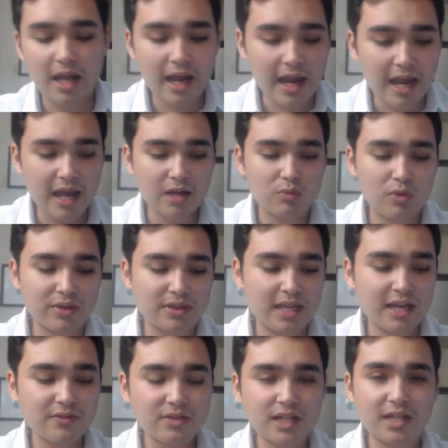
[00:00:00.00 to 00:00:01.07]
And what
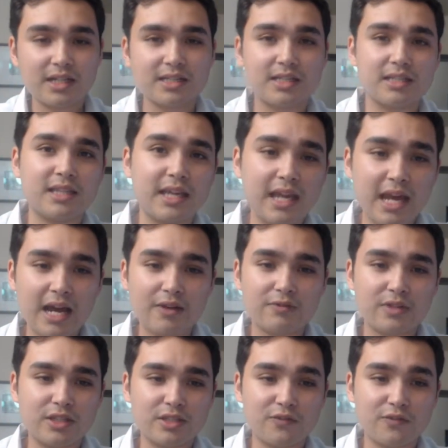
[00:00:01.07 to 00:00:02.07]
they've done is that they have these